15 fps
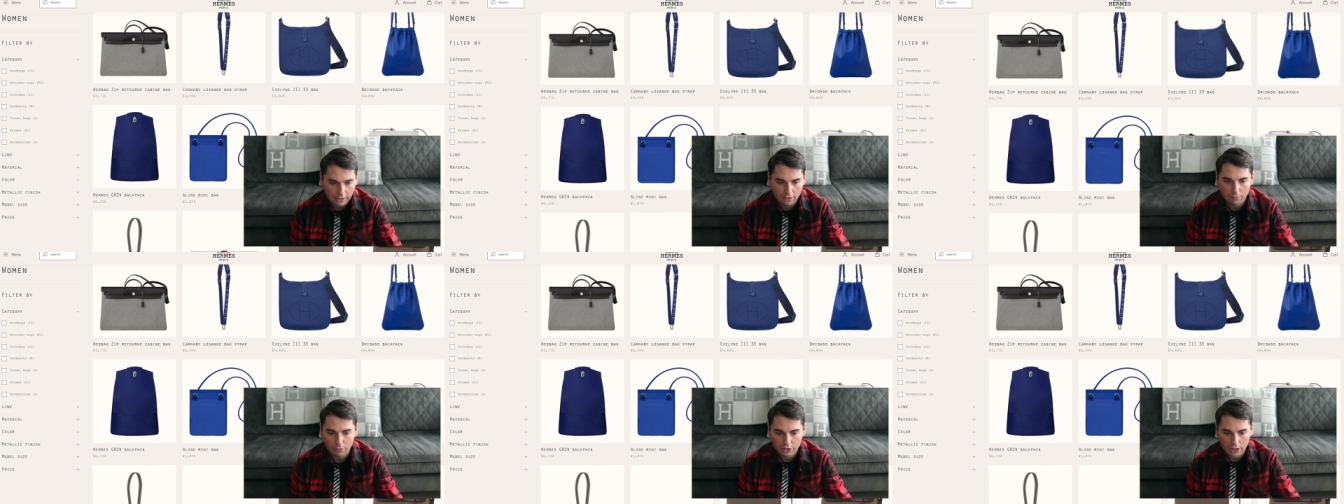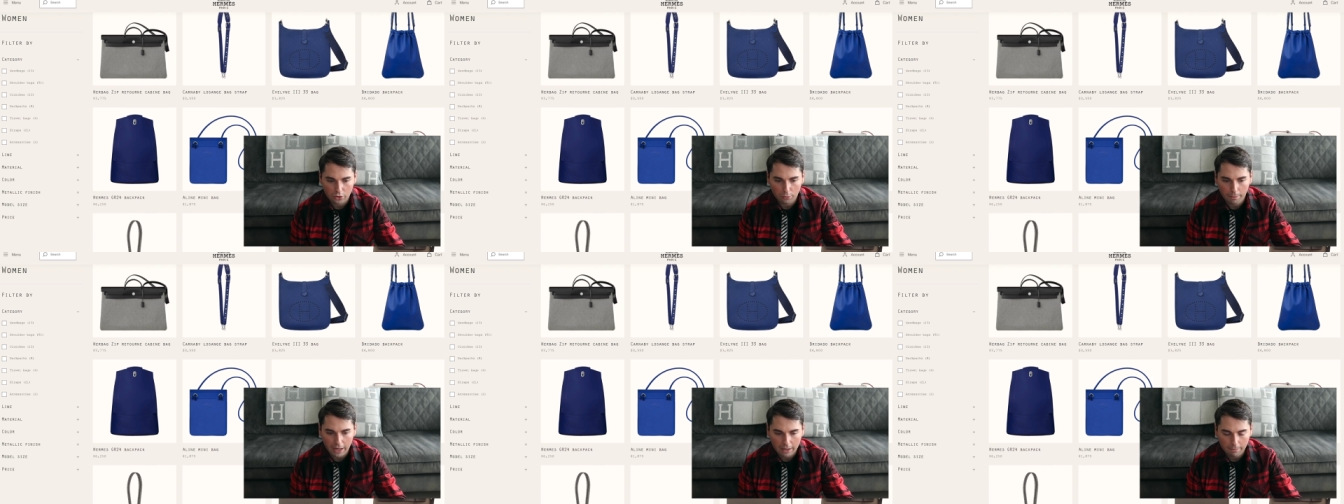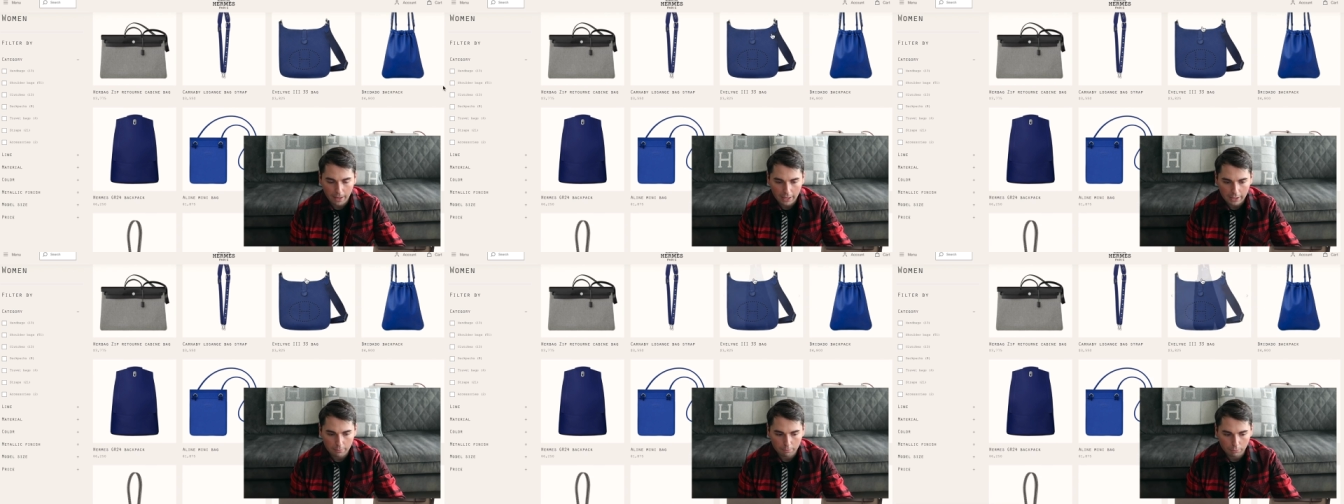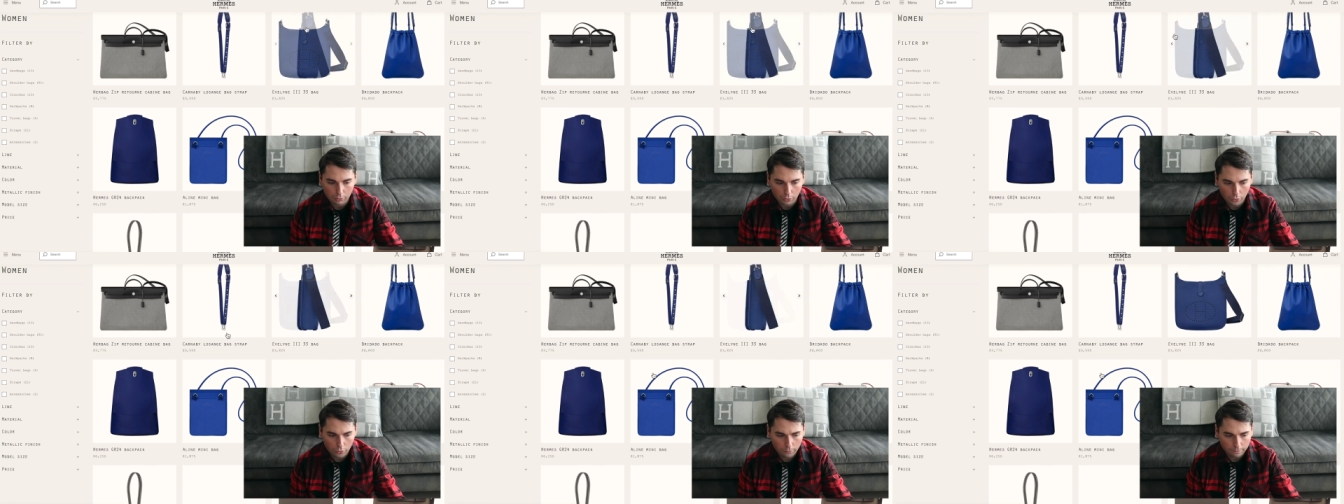and a Bridado backpack in
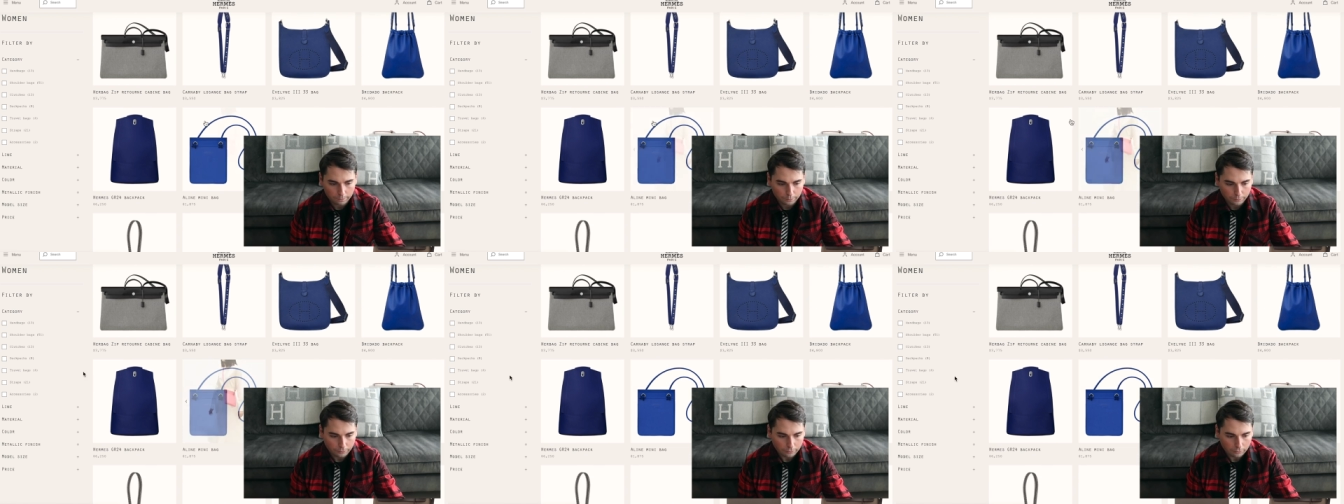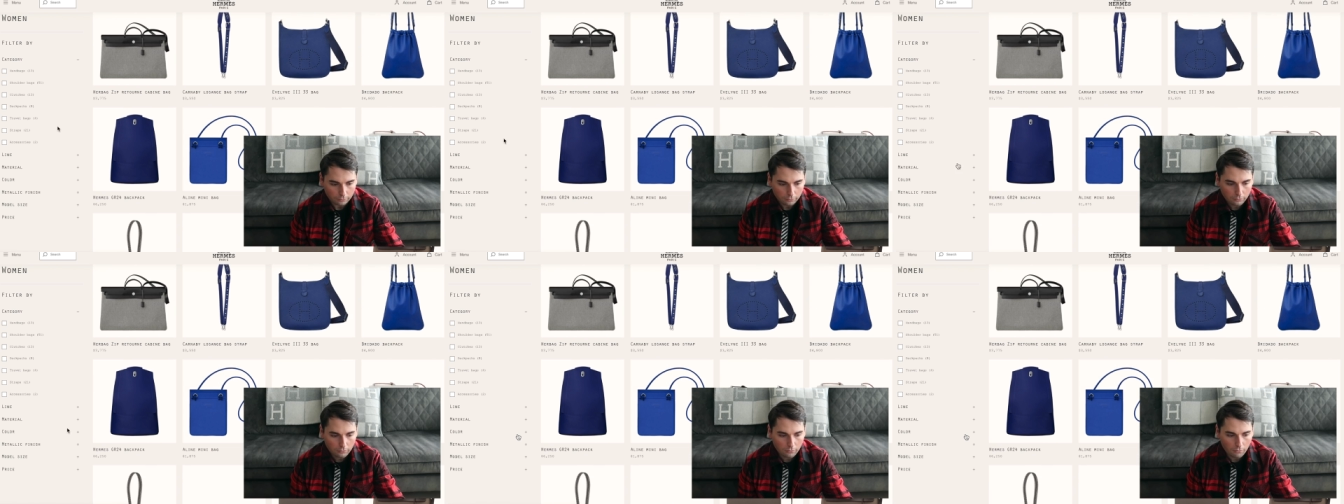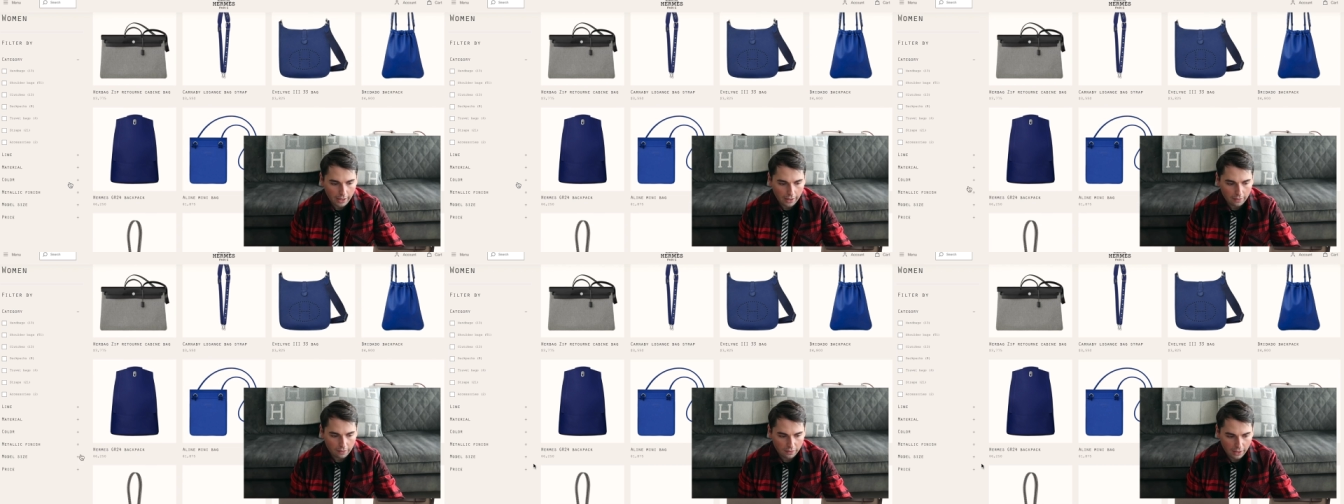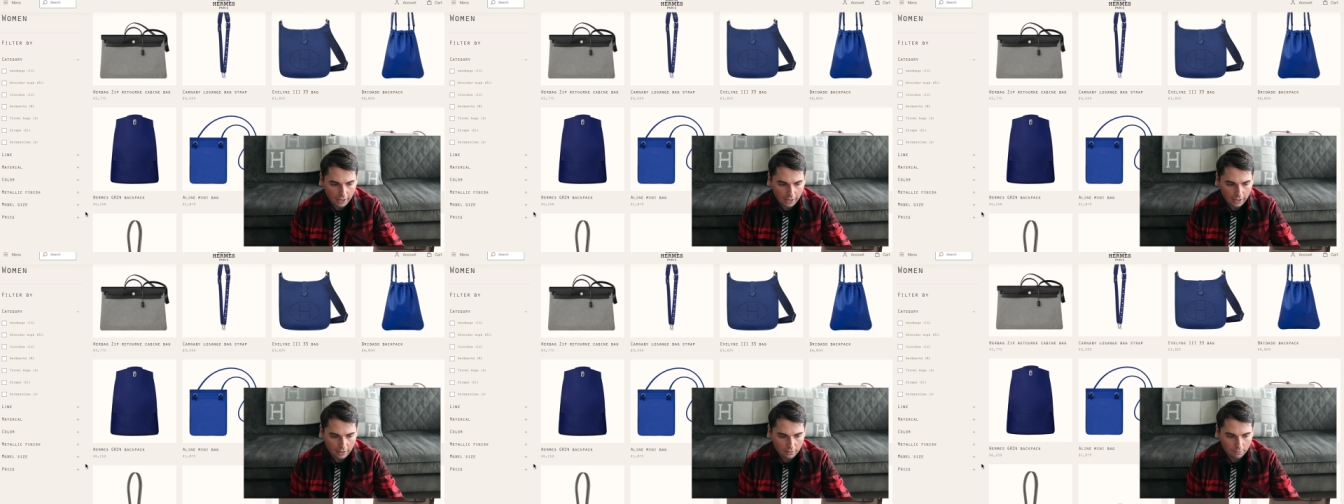blue. And
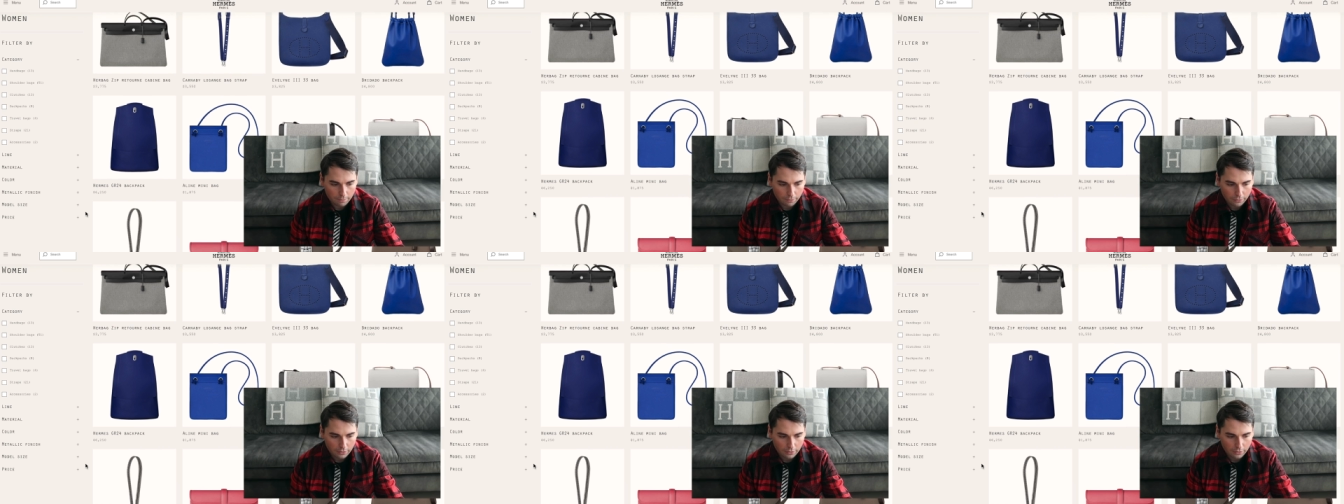then